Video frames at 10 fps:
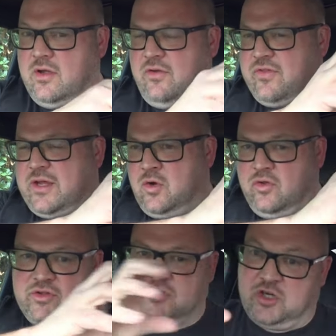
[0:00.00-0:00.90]
you've then
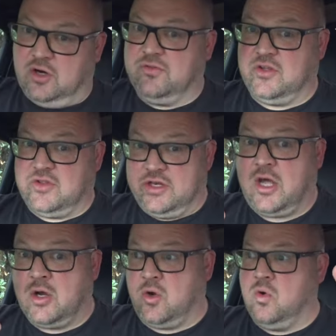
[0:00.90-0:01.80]
got the shaft and the
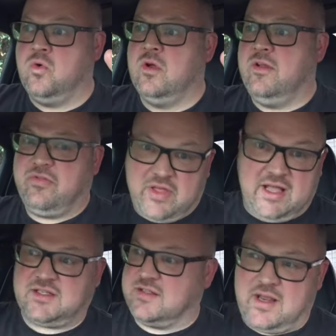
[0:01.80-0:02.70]
knuckle,
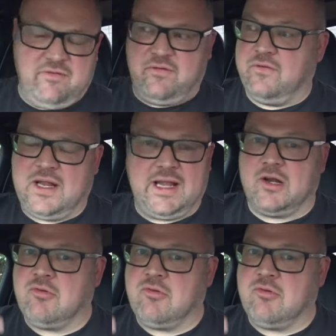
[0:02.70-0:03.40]
that's then flinging